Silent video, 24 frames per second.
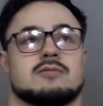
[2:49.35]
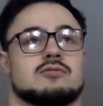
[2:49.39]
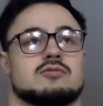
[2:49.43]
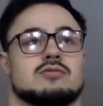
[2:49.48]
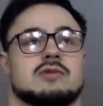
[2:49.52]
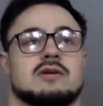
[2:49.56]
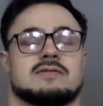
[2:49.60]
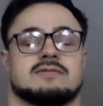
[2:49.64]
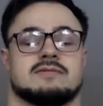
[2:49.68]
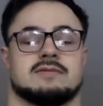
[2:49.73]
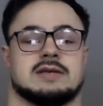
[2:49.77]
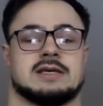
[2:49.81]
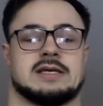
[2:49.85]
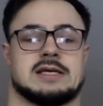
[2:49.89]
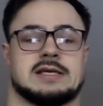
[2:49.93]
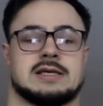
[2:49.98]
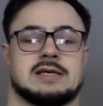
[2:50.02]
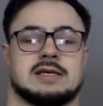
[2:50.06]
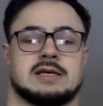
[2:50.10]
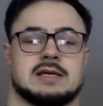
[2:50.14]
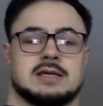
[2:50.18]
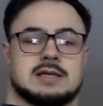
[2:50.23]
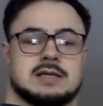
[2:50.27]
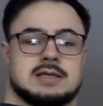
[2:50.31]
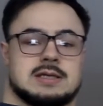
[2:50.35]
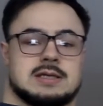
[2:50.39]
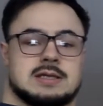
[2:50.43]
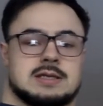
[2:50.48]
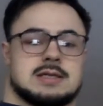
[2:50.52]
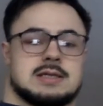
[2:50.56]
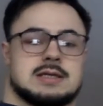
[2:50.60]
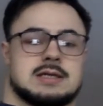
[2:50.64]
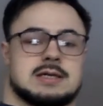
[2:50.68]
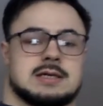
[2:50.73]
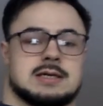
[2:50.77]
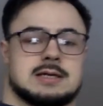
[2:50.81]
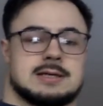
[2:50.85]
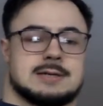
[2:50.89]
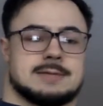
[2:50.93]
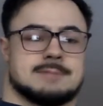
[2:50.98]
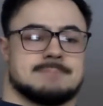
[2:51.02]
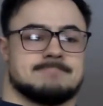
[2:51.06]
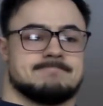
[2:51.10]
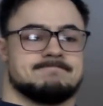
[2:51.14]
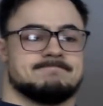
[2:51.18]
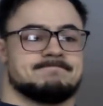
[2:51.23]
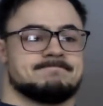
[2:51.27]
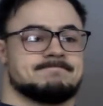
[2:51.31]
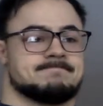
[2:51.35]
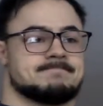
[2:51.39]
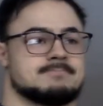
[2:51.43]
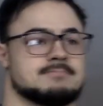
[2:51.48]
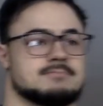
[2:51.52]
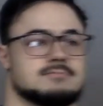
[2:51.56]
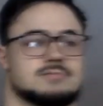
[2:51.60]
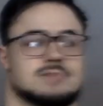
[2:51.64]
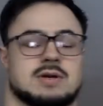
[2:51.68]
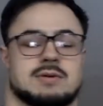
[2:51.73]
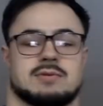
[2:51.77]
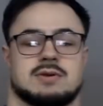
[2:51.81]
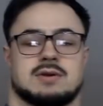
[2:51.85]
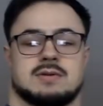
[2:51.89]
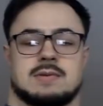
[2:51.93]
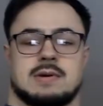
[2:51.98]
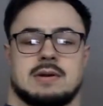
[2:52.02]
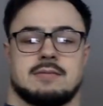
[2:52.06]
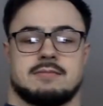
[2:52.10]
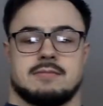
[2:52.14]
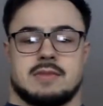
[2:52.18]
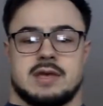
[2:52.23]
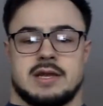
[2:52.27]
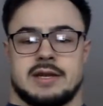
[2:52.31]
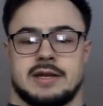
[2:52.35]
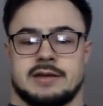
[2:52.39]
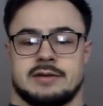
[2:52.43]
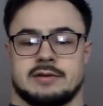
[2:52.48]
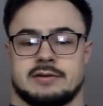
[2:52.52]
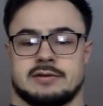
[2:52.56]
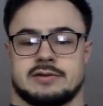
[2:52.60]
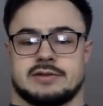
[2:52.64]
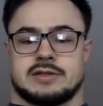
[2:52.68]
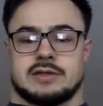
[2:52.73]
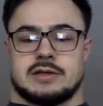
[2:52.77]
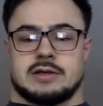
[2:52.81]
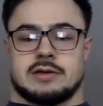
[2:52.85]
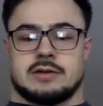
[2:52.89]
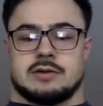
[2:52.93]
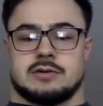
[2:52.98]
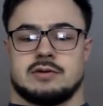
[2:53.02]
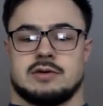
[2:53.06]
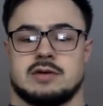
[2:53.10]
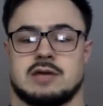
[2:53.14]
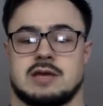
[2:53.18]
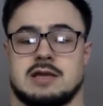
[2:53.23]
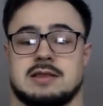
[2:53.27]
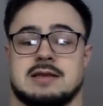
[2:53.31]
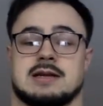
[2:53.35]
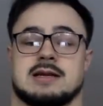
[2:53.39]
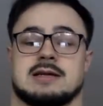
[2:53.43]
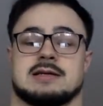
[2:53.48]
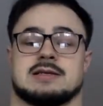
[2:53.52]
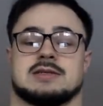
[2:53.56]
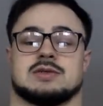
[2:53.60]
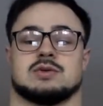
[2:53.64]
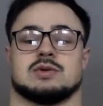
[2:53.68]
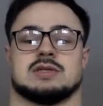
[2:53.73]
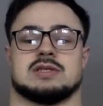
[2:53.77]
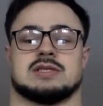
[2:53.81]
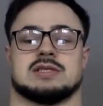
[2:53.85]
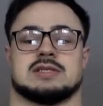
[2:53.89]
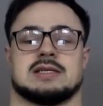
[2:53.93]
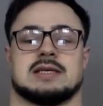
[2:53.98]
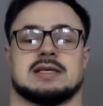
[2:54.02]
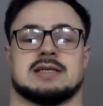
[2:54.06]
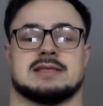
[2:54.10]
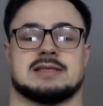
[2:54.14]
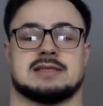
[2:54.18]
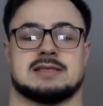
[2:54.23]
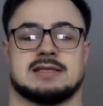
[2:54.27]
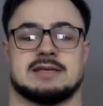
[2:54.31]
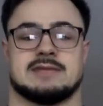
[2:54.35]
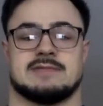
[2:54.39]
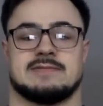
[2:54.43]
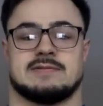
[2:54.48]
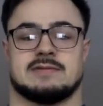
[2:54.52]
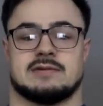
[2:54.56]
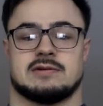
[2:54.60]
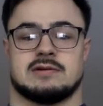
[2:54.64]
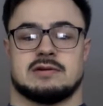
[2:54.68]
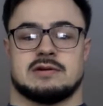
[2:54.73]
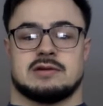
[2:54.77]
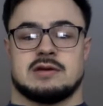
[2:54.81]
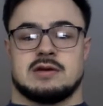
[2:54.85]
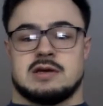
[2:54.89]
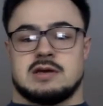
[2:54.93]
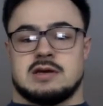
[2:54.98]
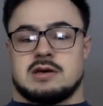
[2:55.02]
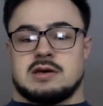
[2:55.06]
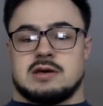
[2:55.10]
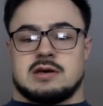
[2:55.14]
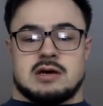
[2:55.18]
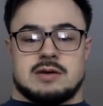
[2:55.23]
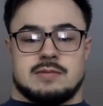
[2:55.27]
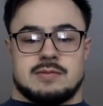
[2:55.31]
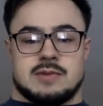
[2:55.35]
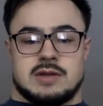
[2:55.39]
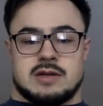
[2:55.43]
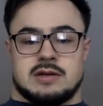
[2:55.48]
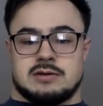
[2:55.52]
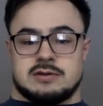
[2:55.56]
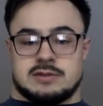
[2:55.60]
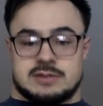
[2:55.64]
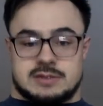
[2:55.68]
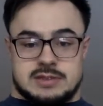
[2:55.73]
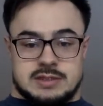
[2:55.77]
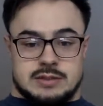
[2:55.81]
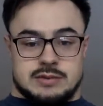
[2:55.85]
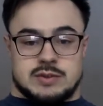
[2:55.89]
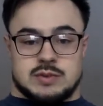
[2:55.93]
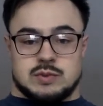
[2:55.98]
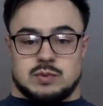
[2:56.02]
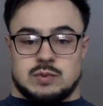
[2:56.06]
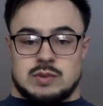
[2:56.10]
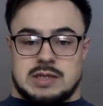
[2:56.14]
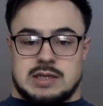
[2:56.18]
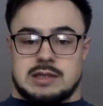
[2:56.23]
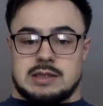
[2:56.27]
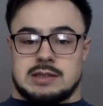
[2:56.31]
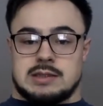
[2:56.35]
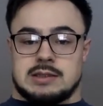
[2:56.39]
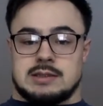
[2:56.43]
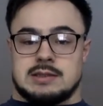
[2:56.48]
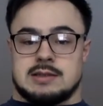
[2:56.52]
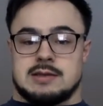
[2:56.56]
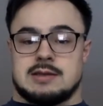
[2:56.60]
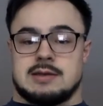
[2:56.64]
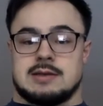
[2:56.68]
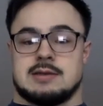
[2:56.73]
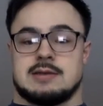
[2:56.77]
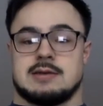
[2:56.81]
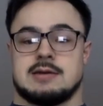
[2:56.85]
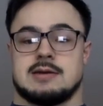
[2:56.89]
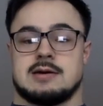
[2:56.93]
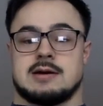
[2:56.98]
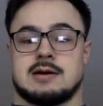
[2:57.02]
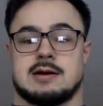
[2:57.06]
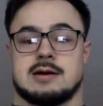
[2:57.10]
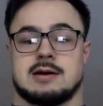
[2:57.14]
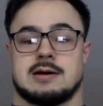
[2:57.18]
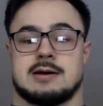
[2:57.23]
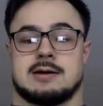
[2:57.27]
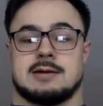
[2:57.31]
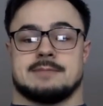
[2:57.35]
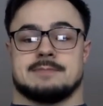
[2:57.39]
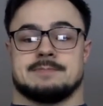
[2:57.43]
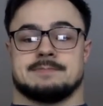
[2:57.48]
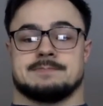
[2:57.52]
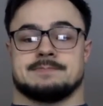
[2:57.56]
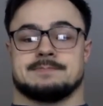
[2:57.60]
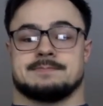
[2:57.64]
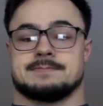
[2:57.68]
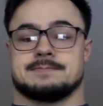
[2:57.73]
roughly probably about a minute or so, and then I sort of just let it sit for a minute or so as well. And